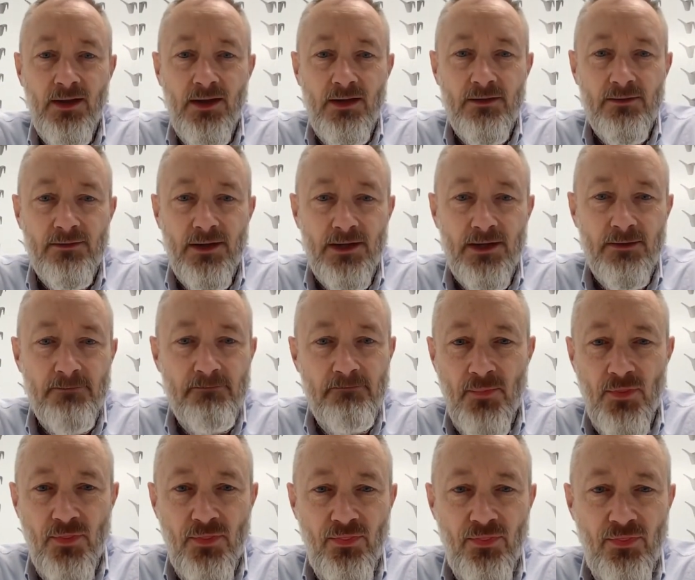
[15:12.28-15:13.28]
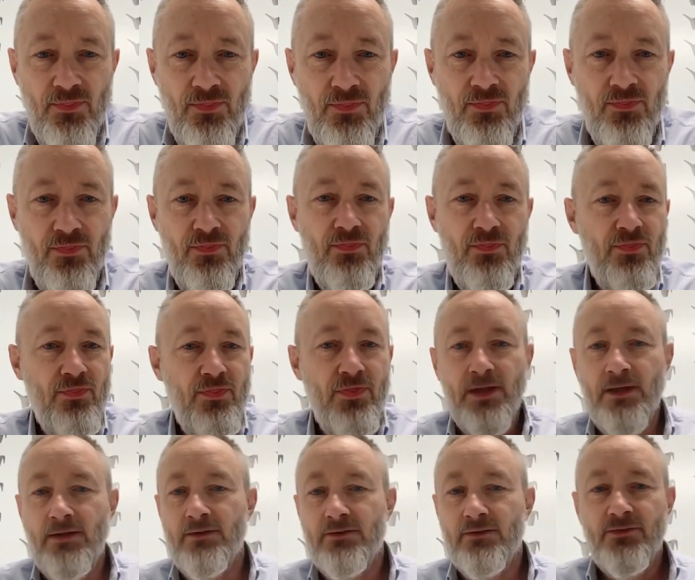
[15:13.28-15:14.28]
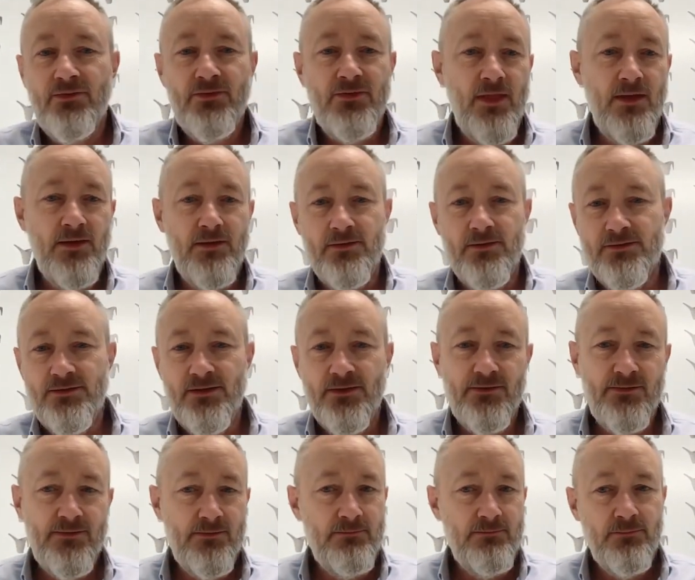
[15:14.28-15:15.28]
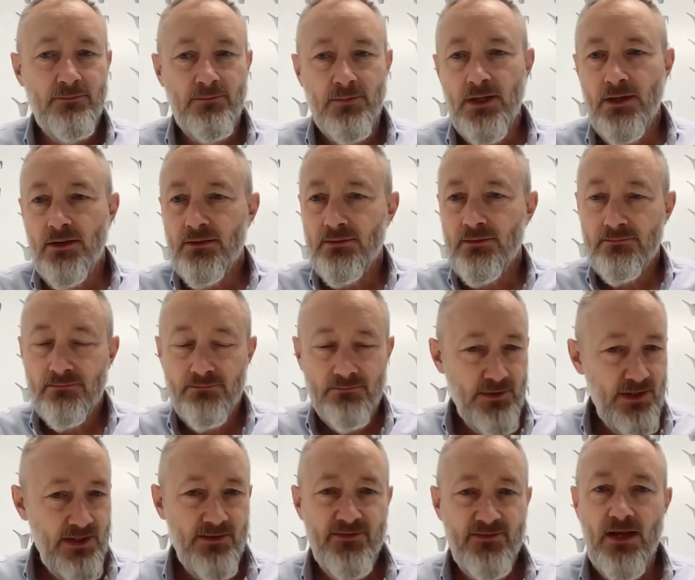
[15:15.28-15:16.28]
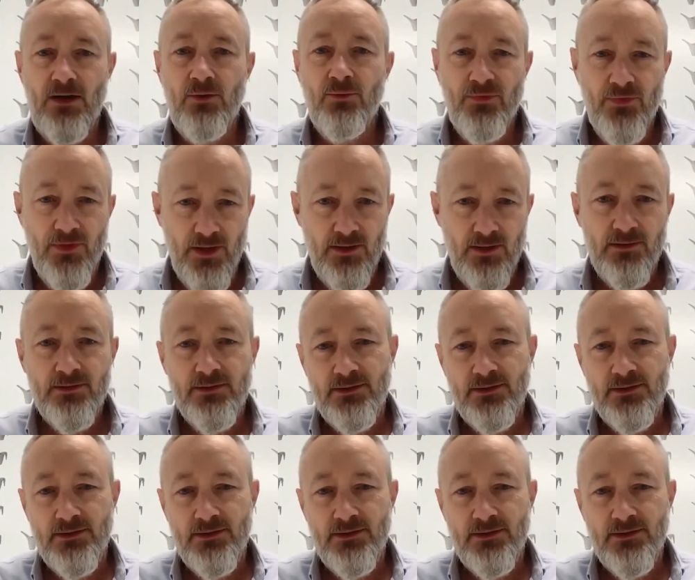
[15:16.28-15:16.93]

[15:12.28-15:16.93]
right? Things then just, well, it's out there.